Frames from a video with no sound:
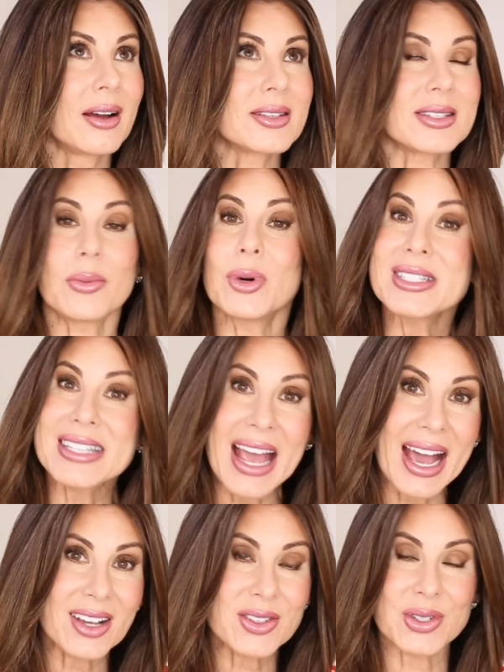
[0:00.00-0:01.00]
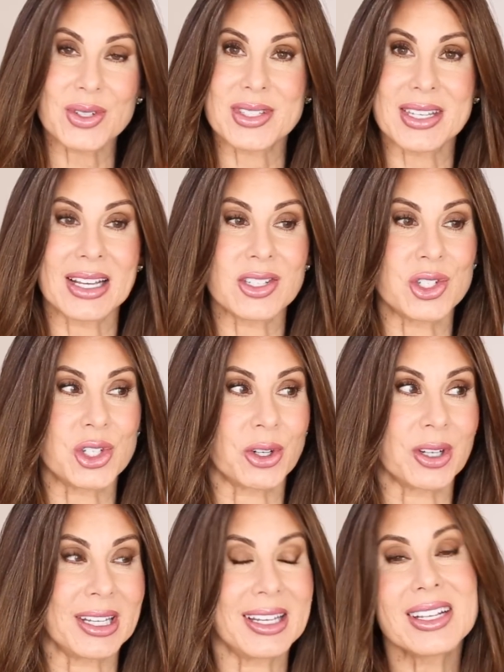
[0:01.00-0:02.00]
someone's exercise
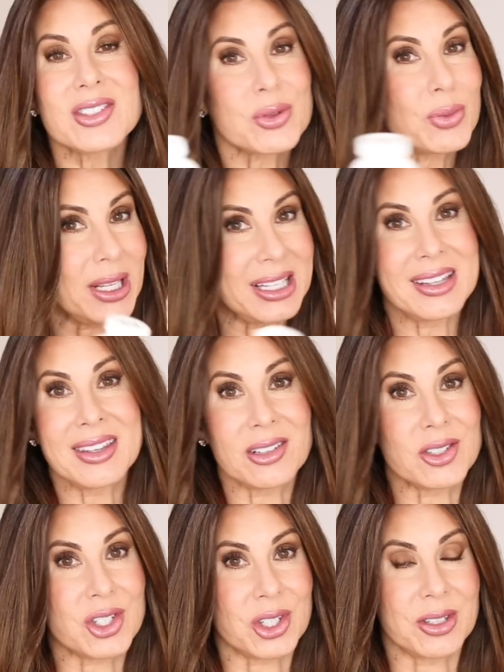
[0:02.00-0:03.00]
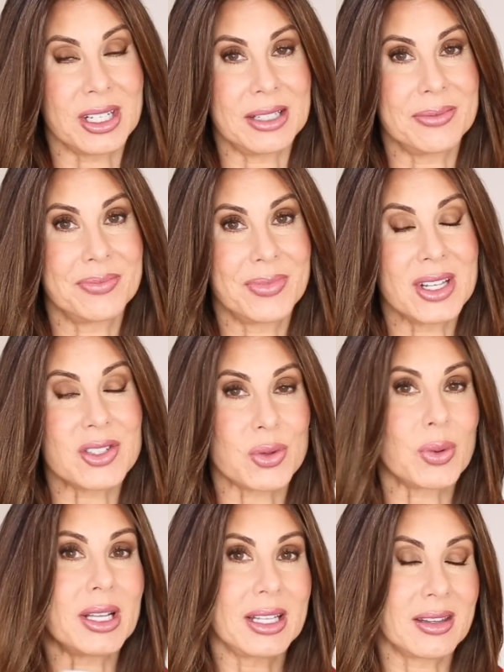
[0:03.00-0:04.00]
journey, it's really their journey. It's
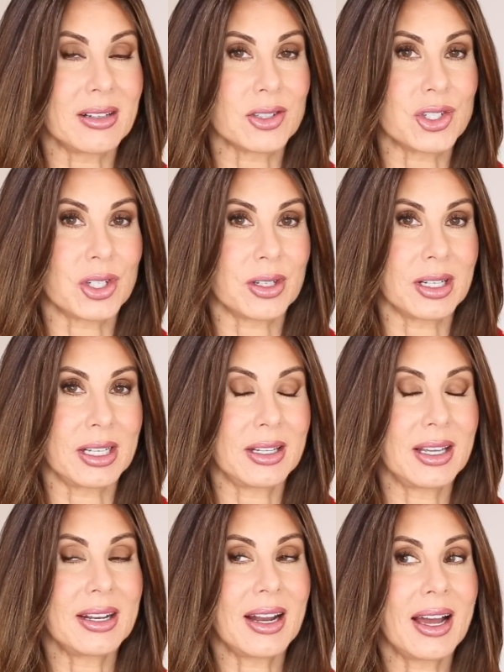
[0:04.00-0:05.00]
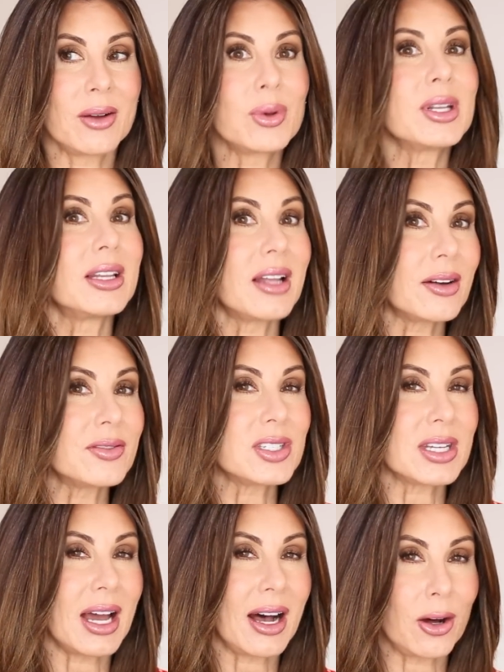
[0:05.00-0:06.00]
really their journey. And I would love
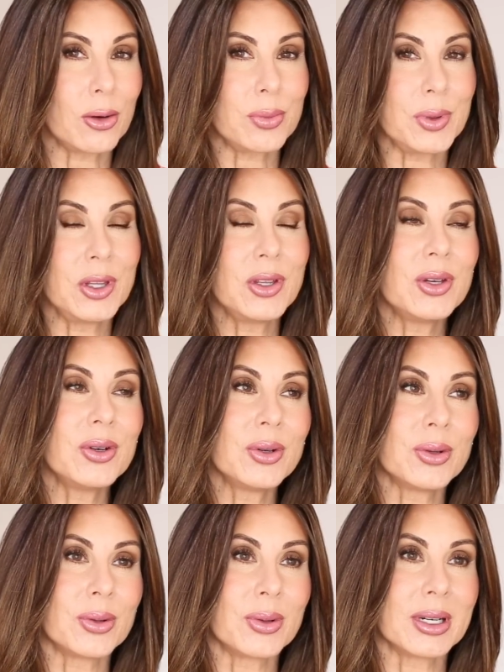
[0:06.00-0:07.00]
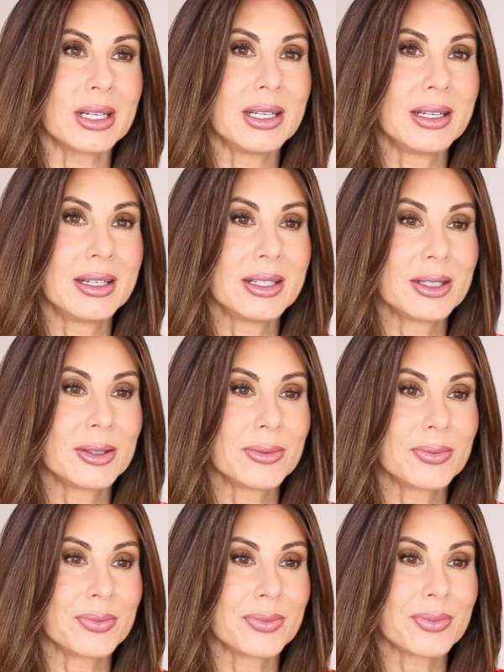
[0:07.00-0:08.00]
to help you
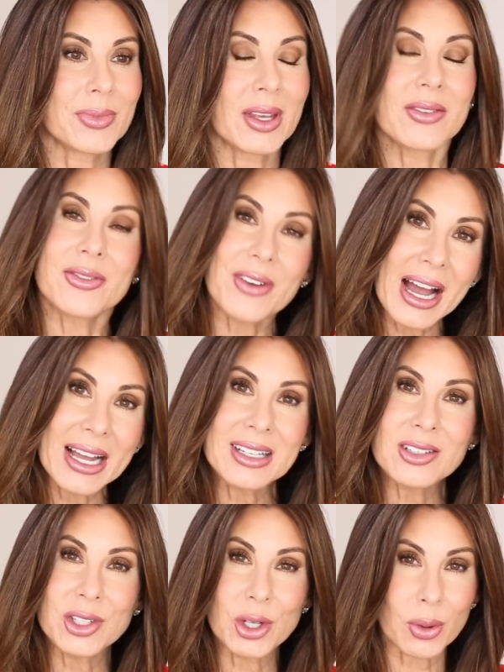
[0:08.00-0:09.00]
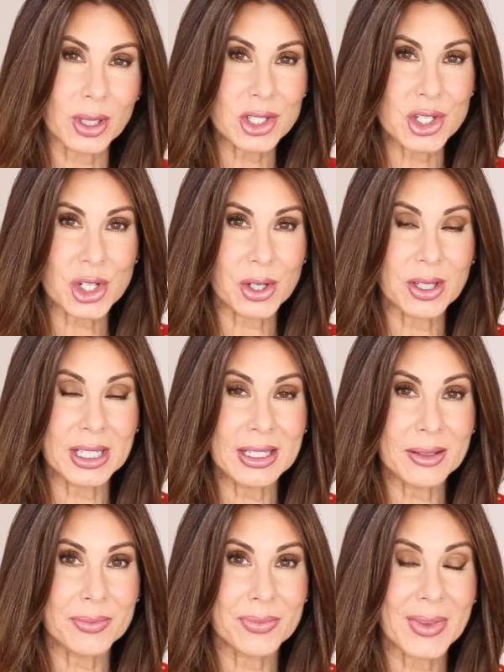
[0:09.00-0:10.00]
find your
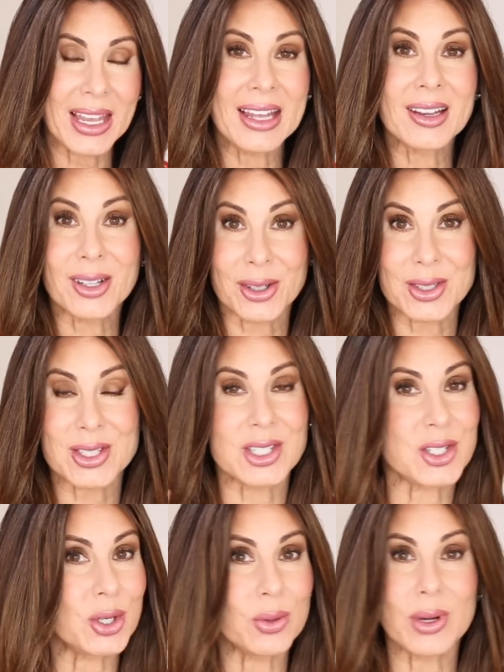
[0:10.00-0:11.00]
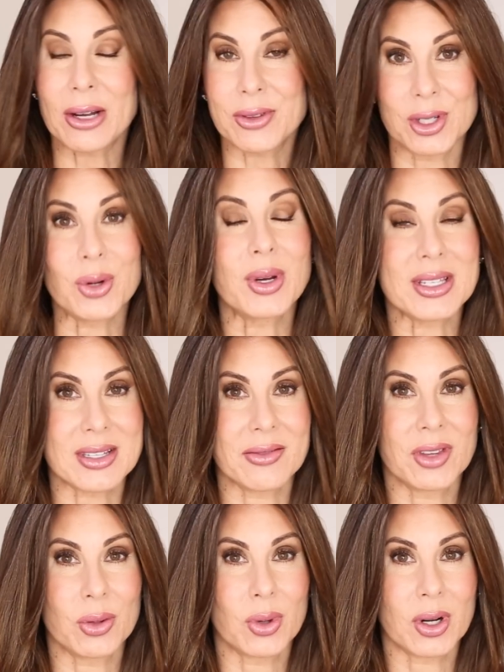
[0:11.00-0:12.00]
journey and learn to tune out the noise
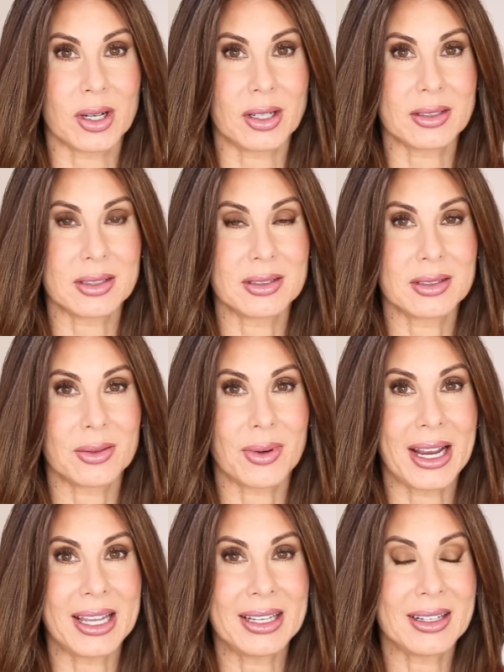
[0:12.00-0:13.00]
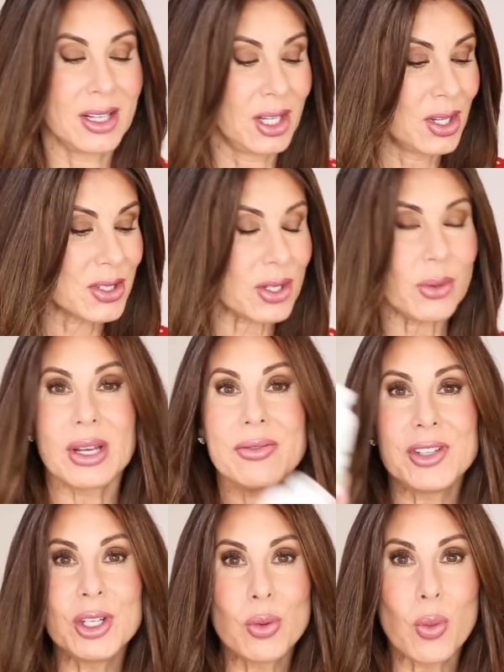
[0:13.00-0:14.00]
of the world, right? So
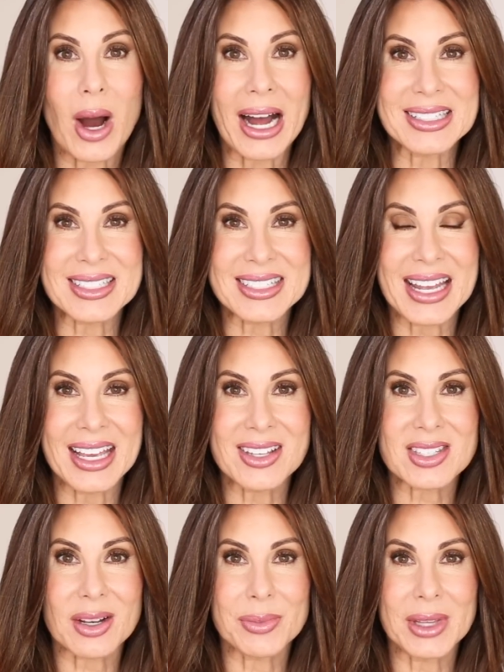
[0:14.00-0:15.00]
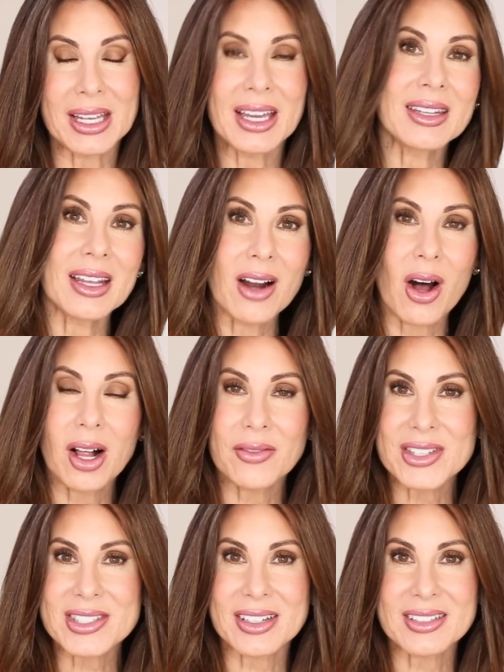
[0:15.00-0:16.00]
if you want to take something and then all
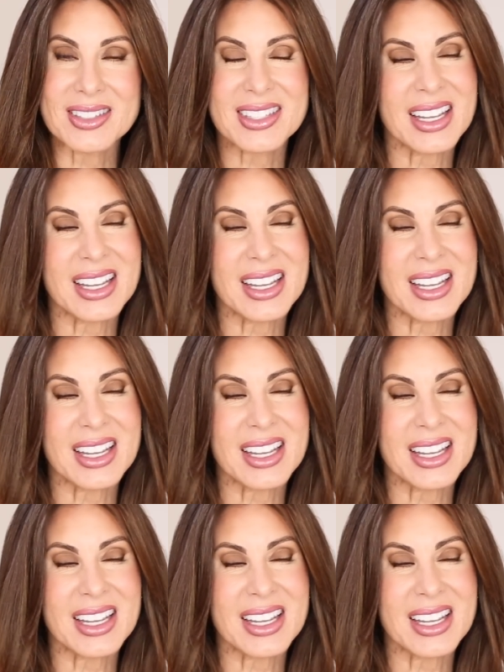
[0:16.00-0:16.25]
of a sudden